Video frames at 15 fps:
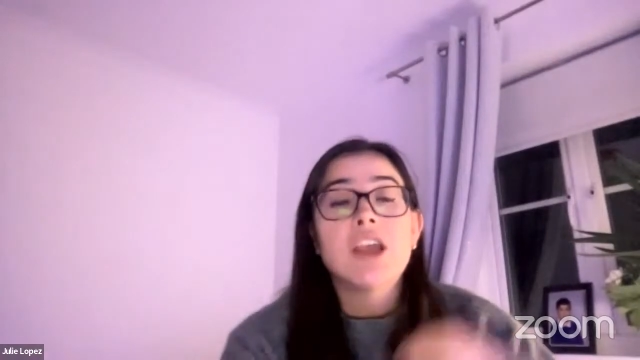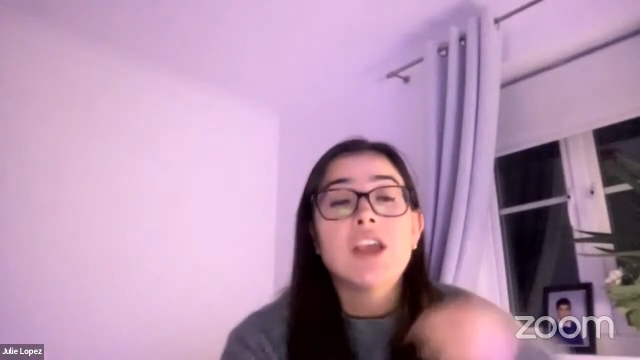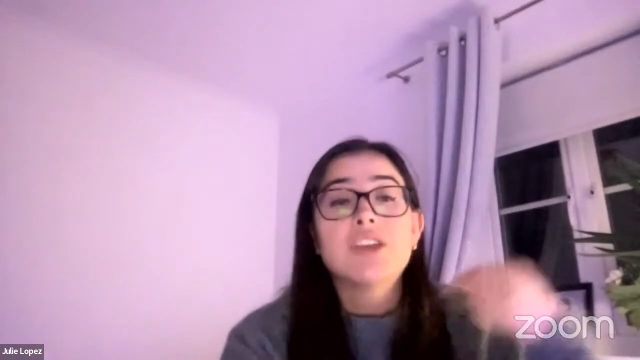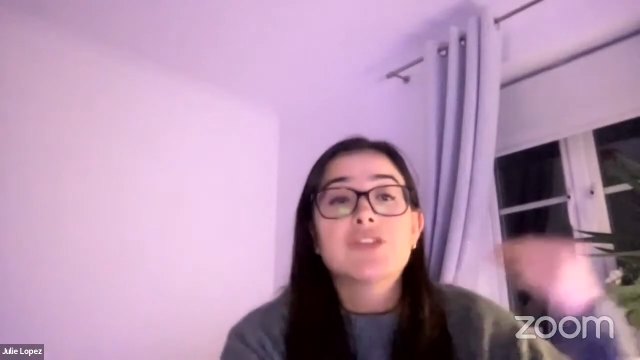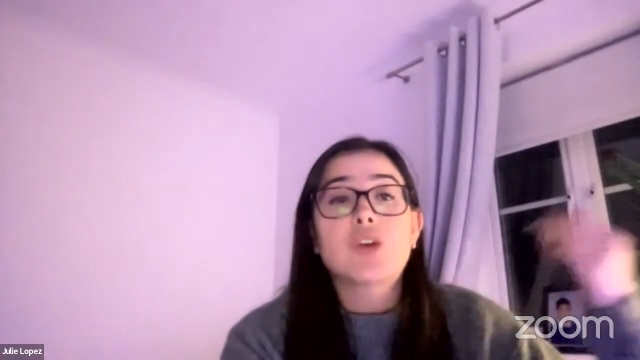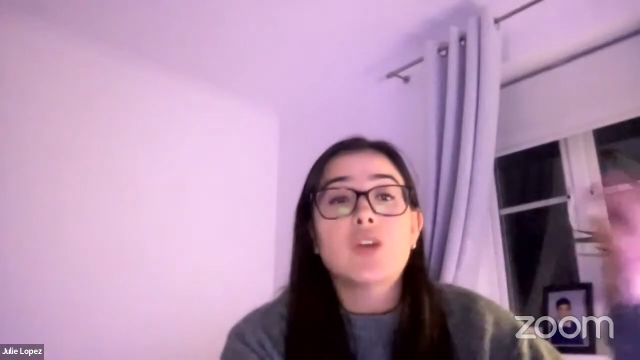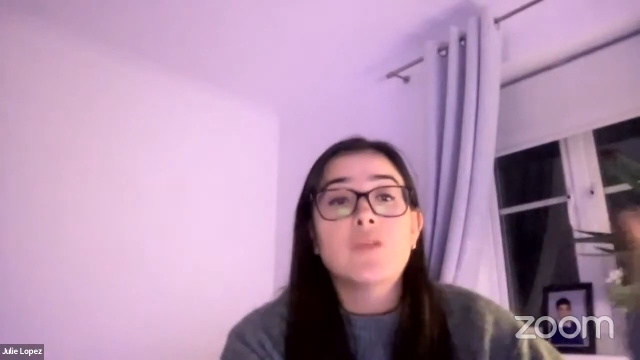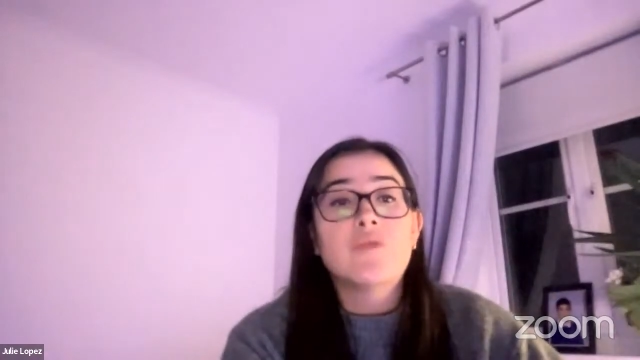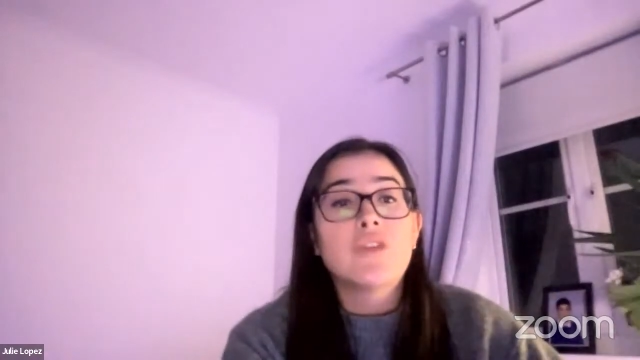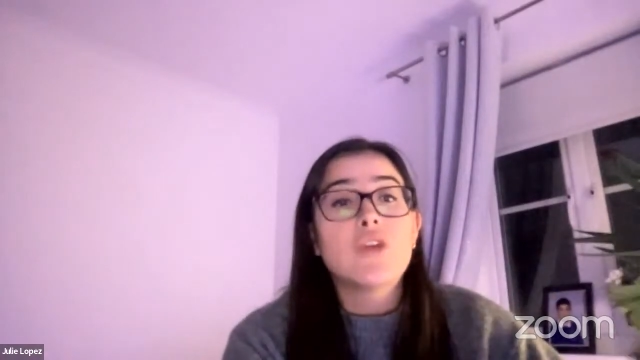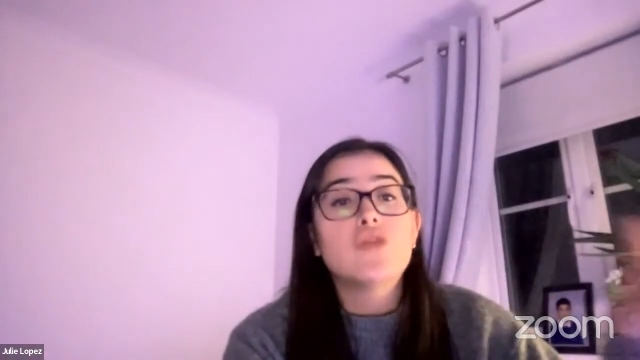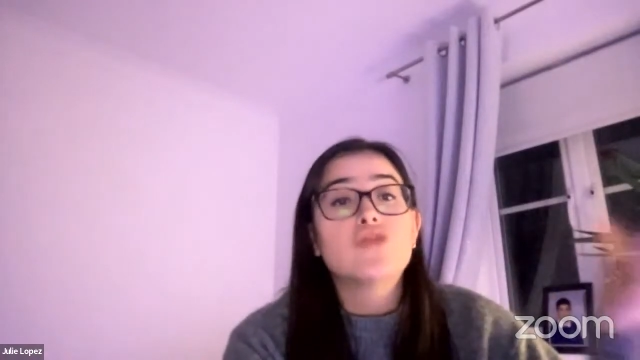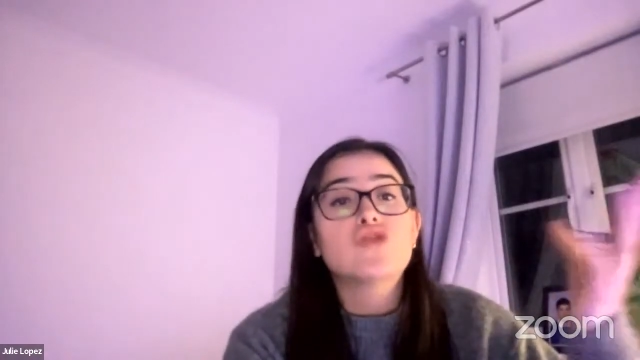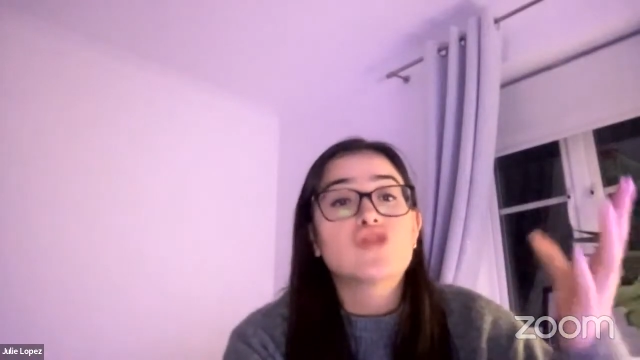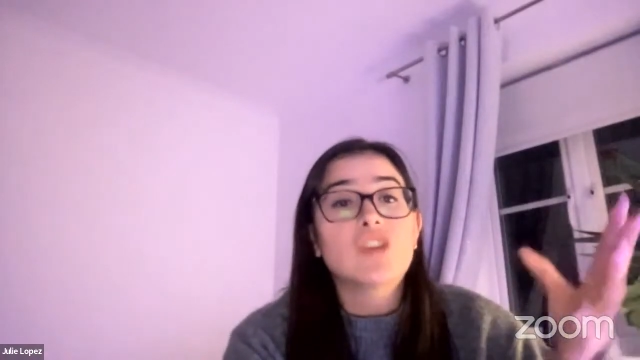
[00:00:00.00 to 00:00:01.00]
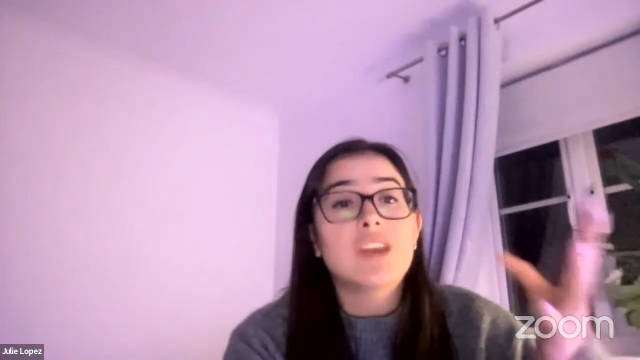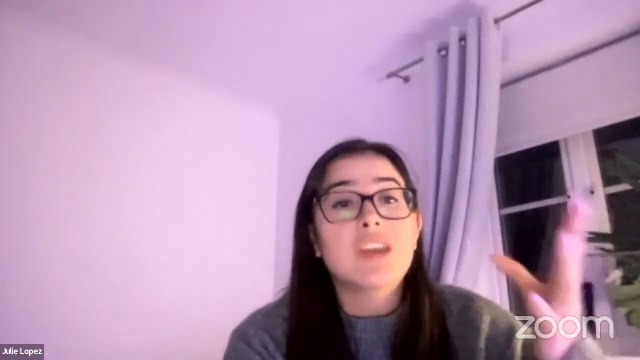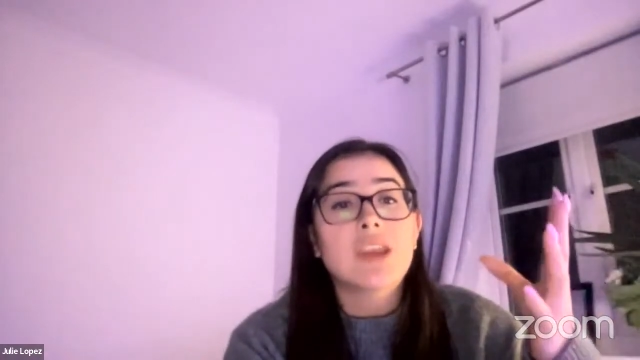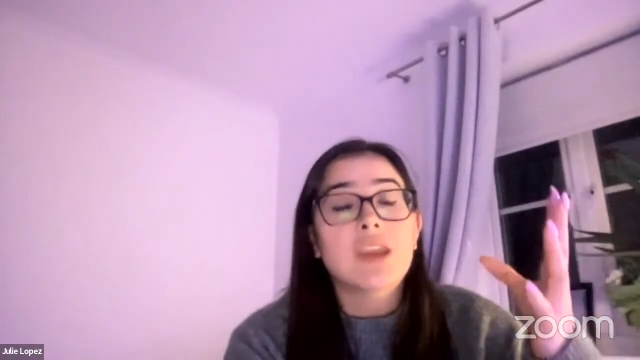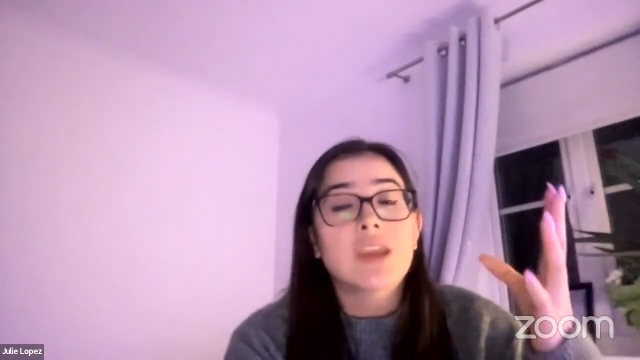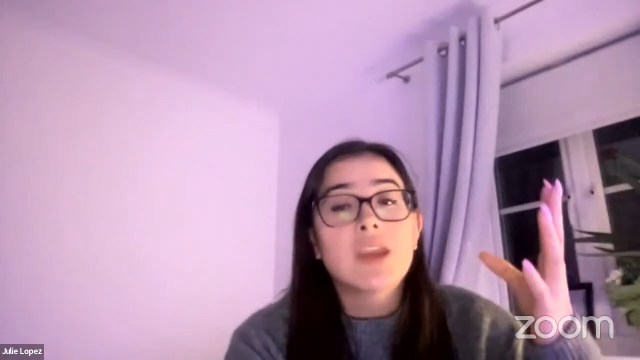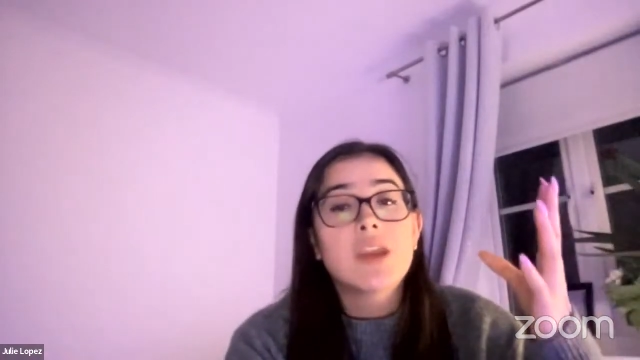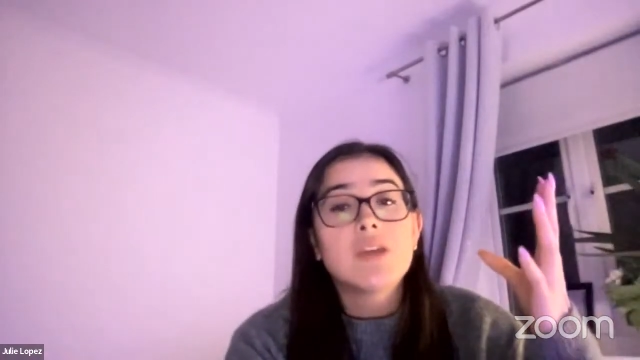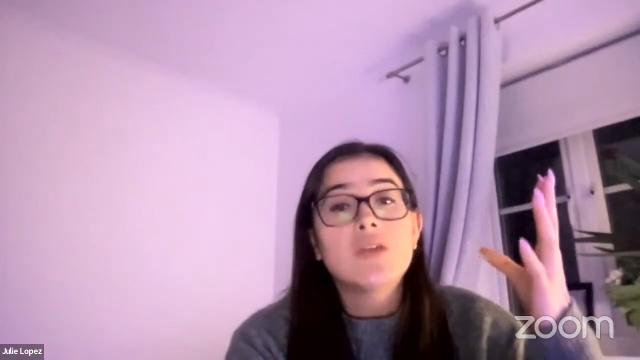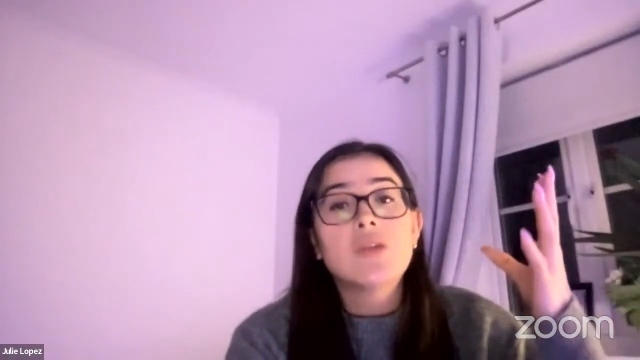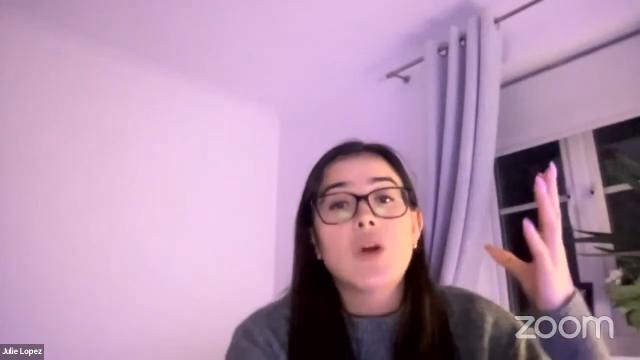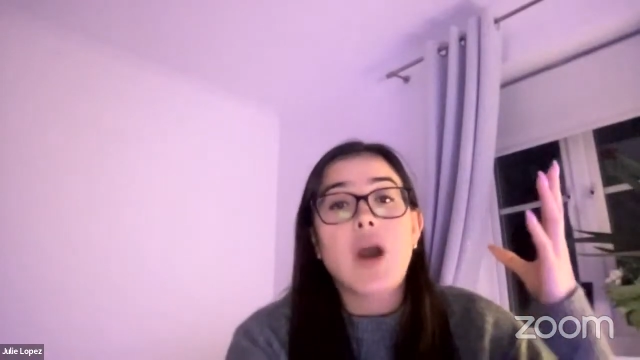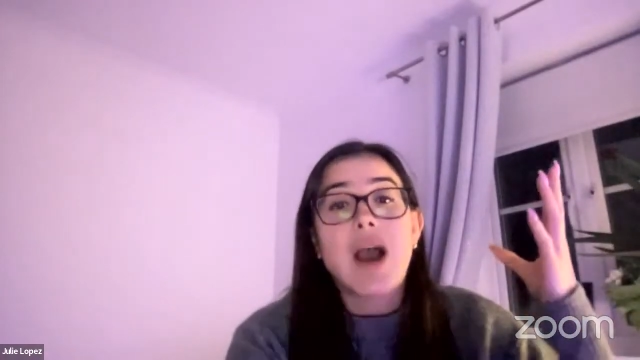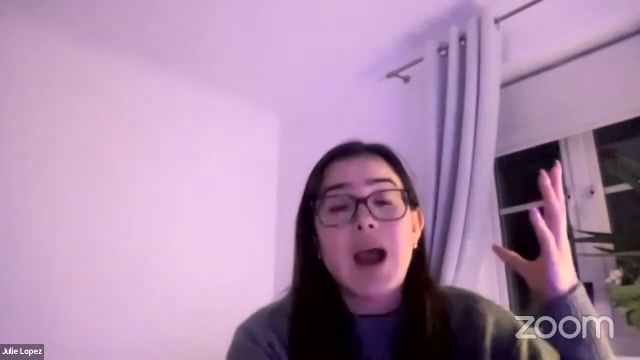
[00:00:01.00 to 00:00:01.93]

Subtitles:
So if you see, you know,